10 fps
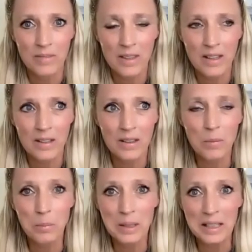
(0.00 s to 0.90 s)
the, the
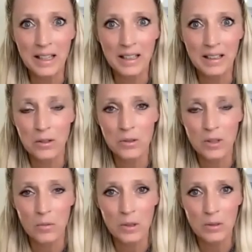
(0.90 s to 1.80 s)
being who's
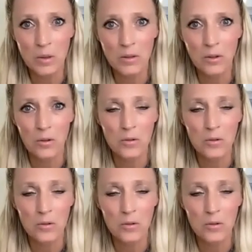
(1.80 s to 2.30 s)
always with her,